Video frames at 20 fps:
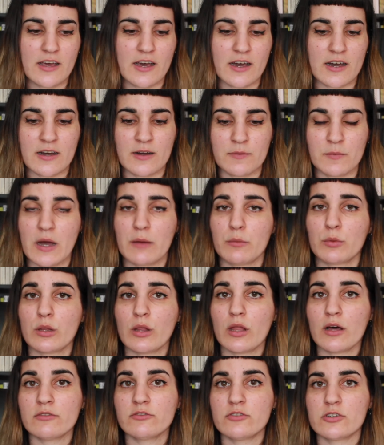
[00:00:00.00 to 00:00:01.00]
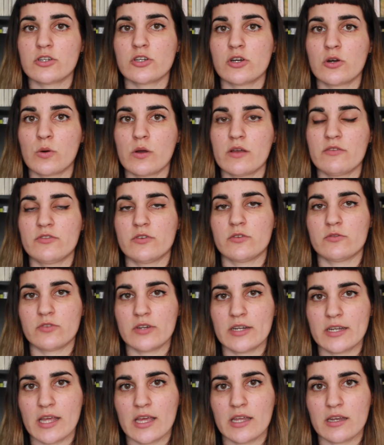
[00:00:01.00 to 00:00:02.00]
I would love to know if you've
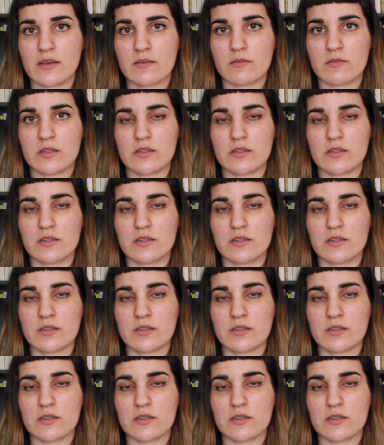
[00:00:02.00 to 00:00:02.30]
read any of